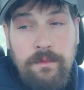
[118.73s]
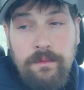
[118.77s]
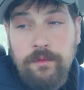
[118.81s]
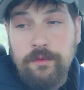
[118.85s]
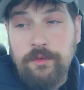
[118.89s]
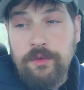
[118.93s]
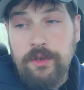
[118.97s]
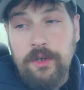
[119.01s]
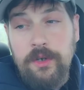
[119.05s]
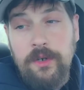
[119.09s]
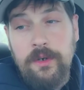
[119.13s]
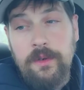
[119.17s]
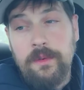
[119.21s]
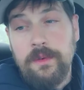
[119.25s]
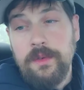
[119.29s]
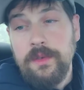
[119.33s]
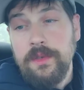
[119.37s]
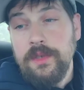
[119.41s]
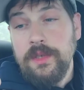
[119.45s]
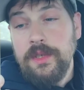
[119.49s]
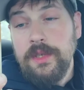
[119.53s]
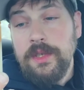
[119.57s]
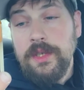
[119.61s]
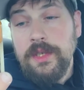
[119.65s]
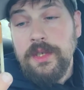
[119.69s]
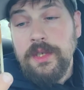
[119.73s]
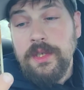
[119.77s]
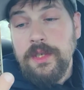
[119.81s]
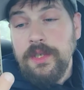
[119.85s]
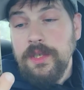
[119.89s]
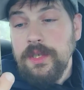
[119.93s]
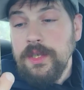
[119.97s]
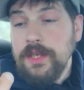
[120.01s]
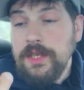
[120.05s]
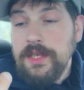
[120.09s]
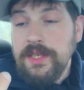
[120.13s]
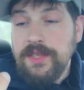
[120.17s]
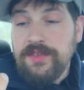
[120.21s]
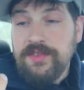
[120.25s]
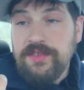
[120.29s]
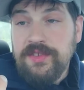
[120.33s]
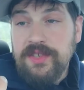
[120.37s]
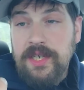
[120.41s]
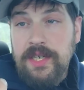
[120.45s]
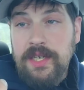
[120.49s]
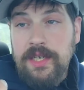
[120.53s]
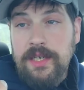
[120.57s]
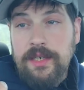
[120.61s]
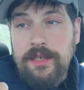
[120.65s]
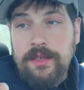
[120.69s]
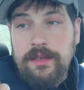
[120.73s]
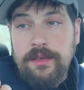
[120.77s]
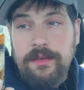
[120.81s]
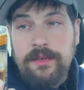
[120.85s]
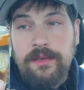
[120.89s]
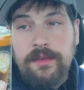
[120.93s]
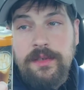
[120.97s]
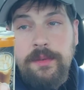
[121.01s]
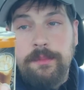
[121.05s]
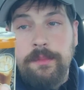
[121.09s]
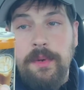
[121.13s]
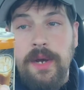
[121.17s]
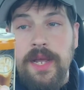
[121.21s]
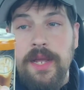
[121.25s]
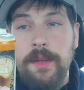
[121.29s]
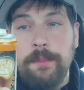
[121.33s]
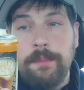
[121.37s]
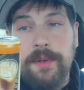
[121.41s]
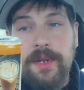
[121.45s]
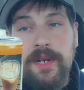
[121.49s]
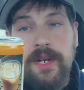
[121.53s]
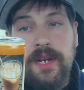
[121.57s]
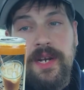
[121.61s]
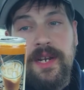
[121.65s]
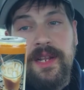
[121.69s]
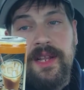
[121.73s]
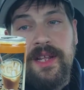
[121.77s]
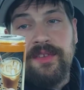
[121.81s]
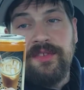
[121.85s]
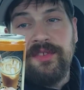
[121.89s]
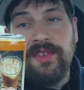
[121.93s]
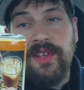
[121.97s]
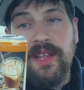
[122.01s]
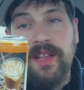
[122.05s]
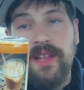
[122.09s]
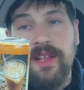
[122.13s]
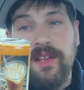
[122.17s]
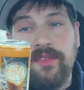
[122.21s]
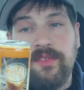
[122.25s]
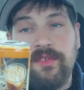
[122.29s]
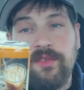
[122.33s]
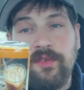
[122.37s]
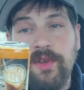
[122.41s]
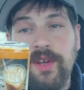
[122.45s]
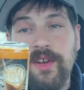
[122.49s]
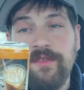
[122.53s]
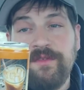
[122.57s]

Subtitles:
So it's, in my opinion, they say that you